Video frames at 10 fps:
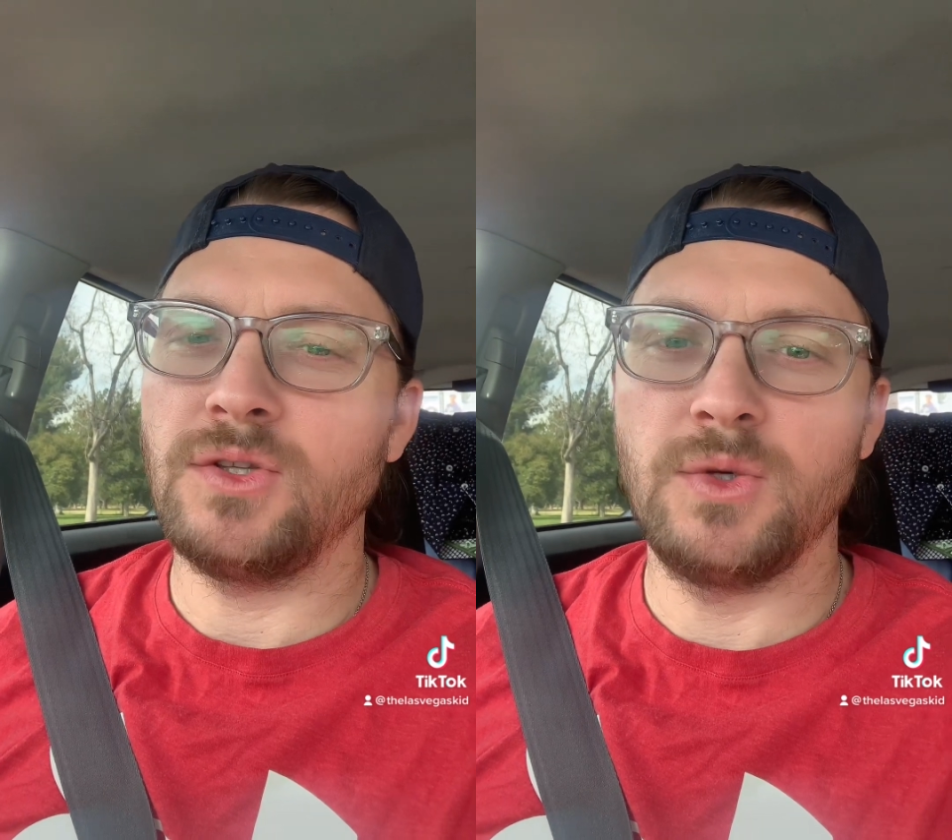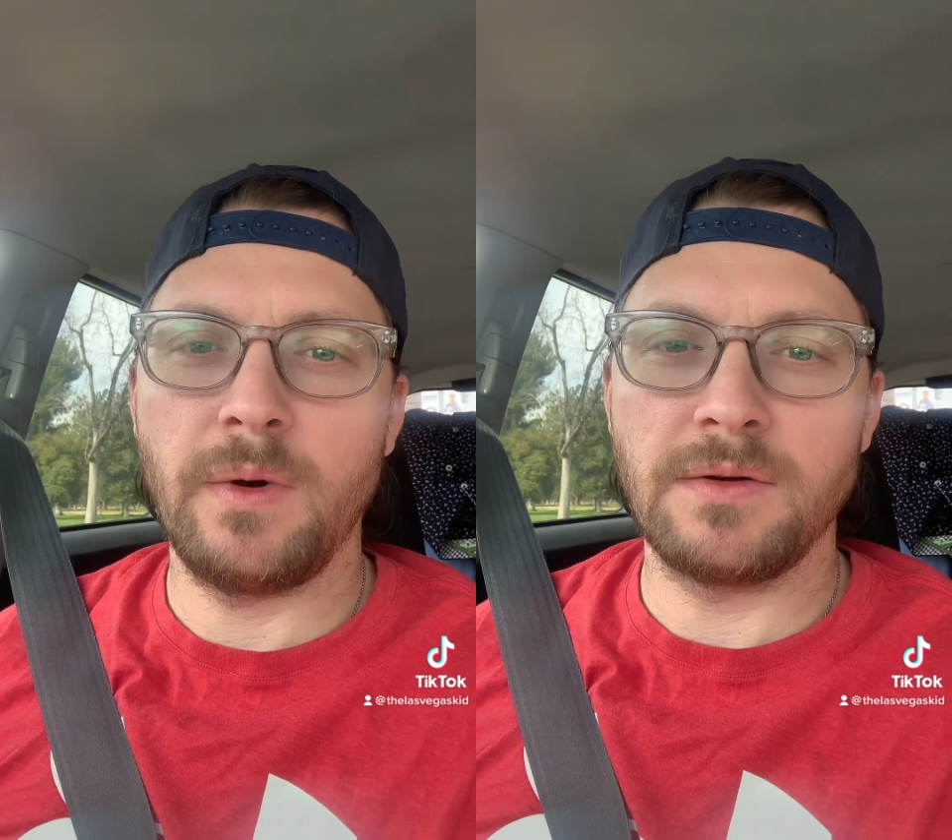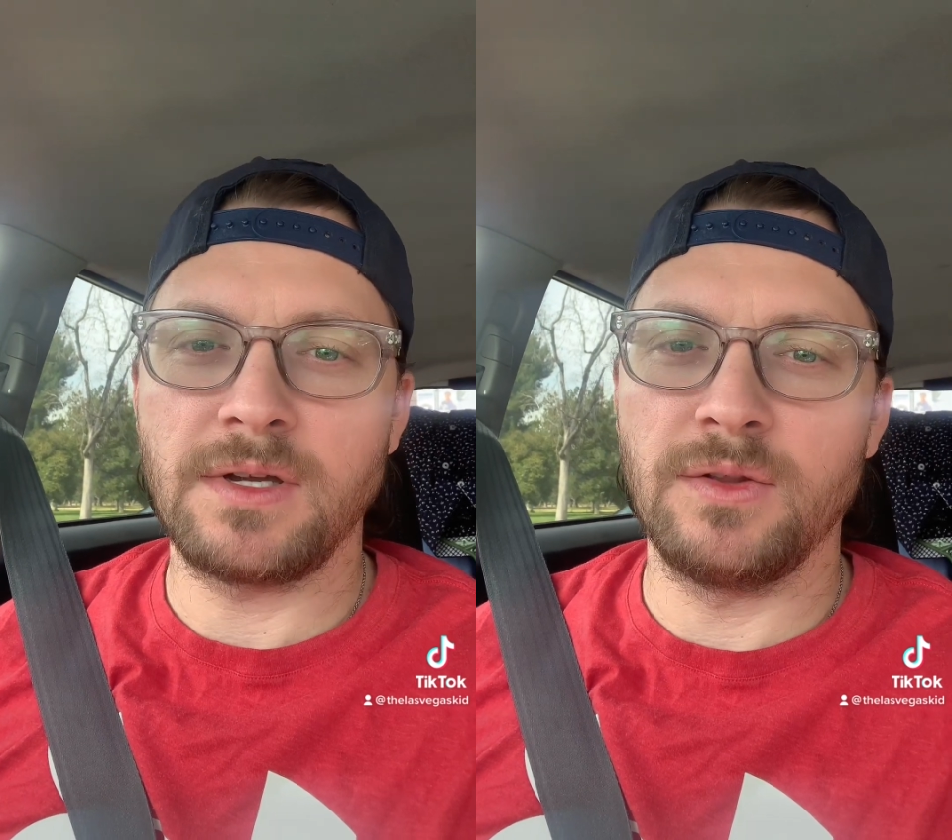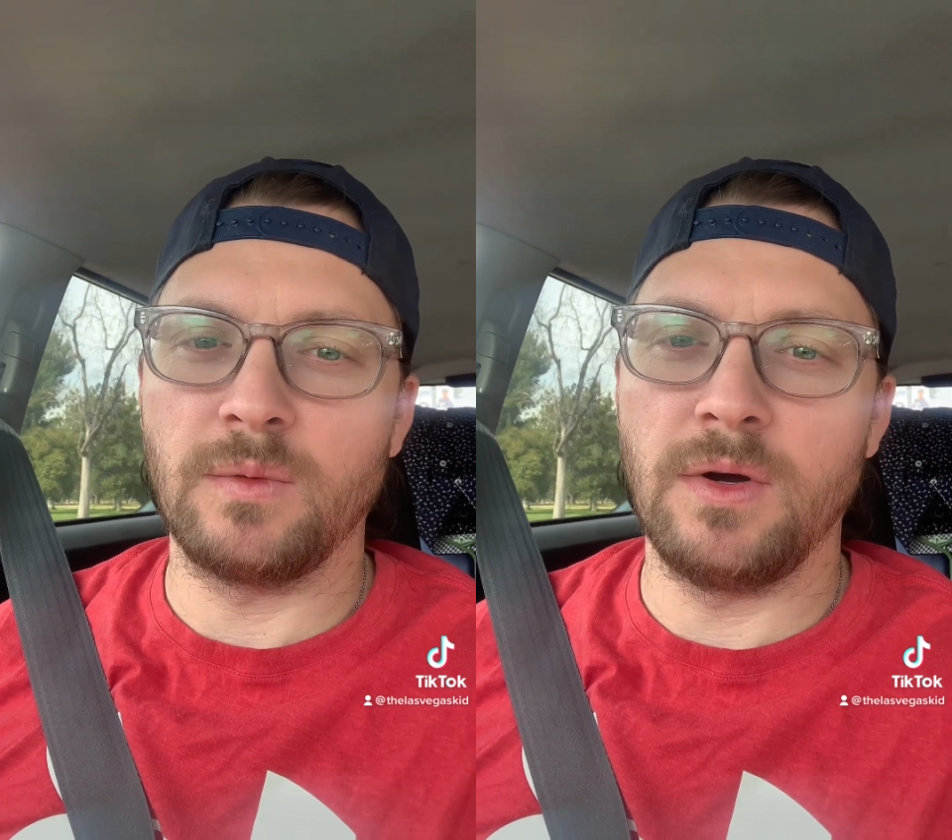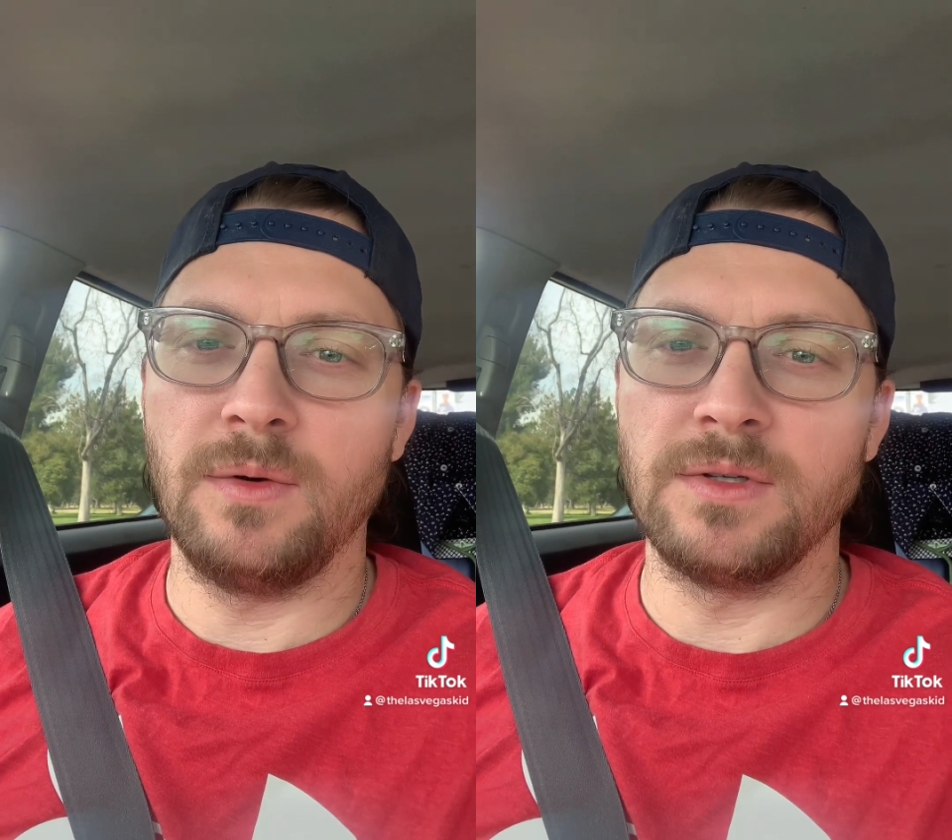two hours on the
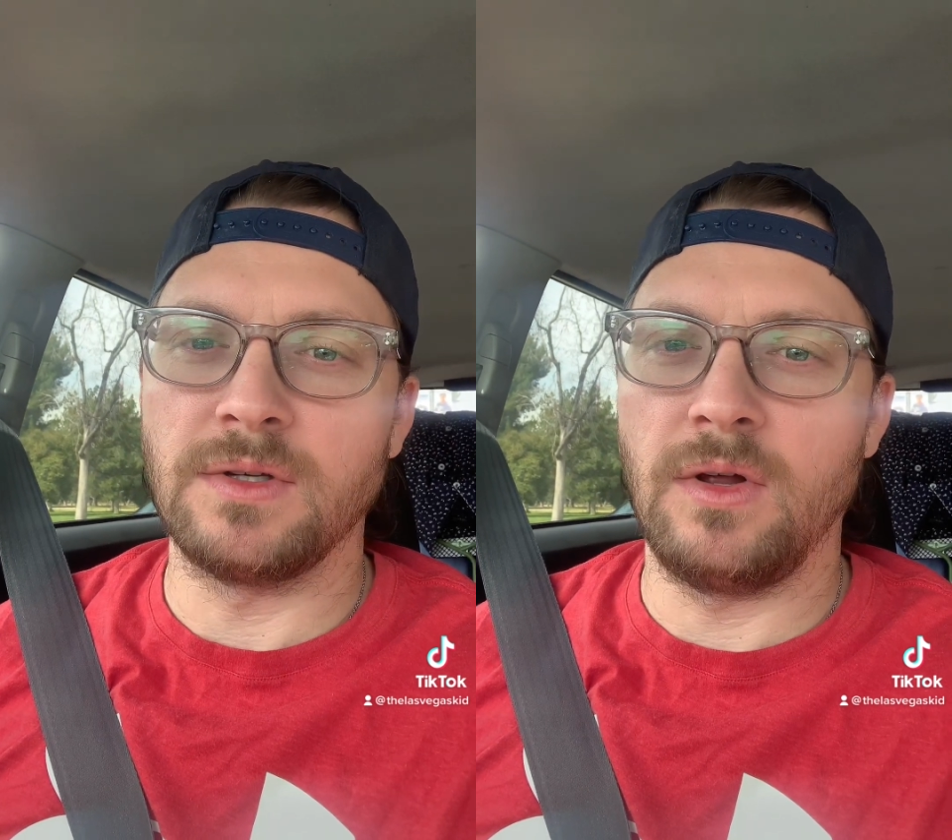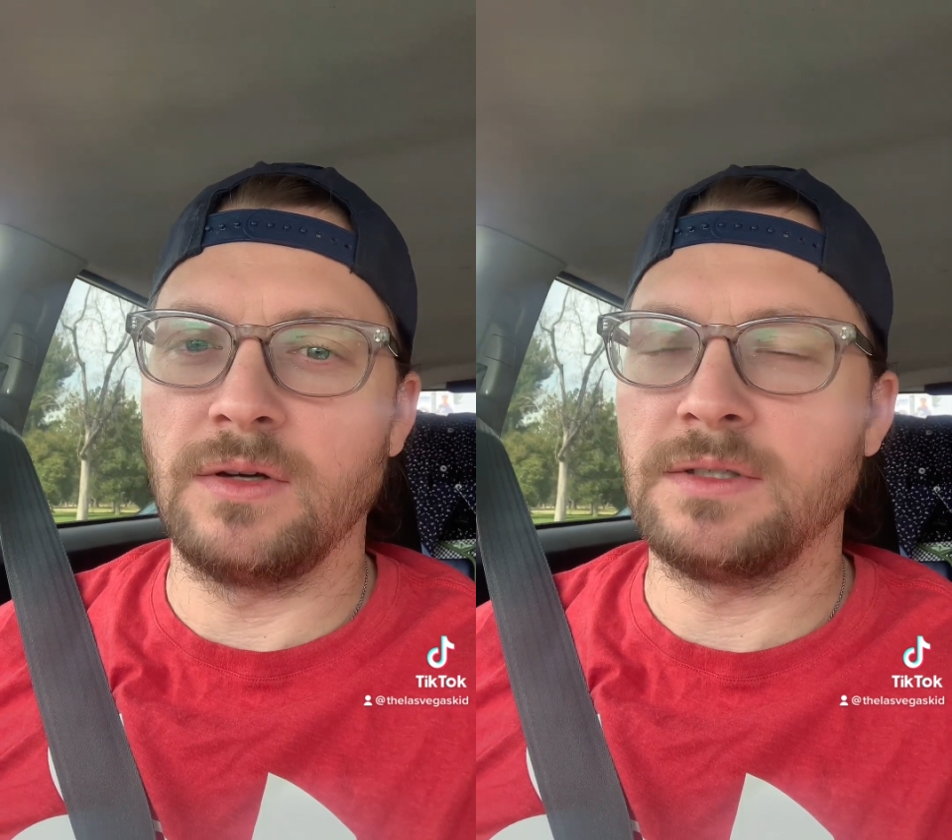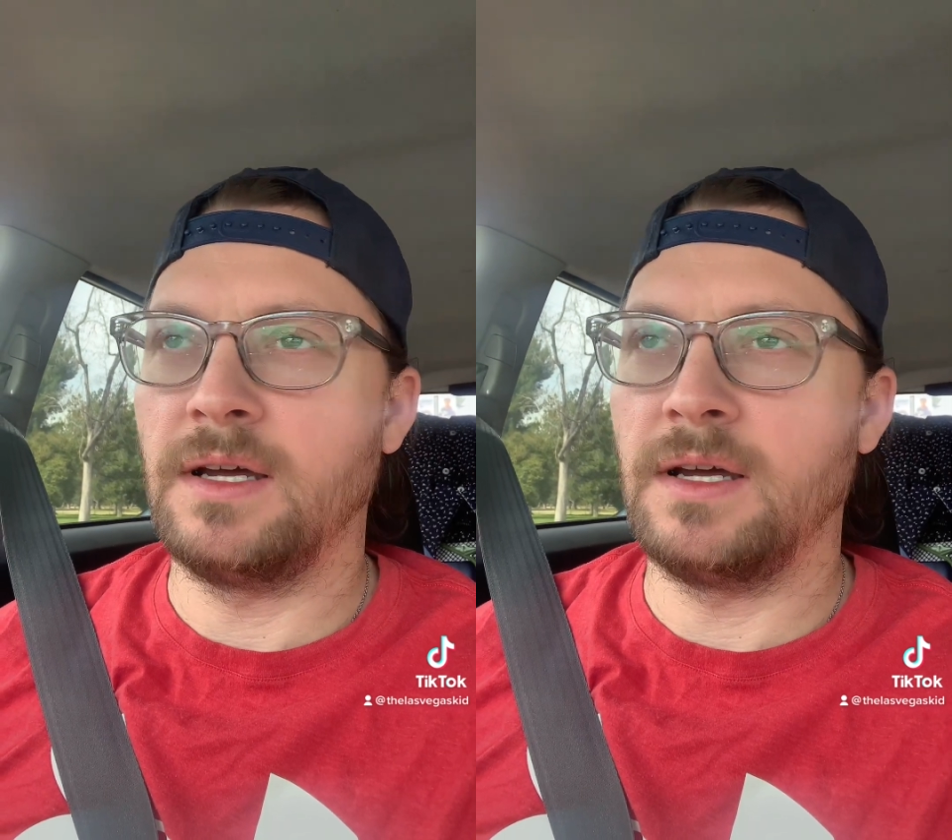road is a long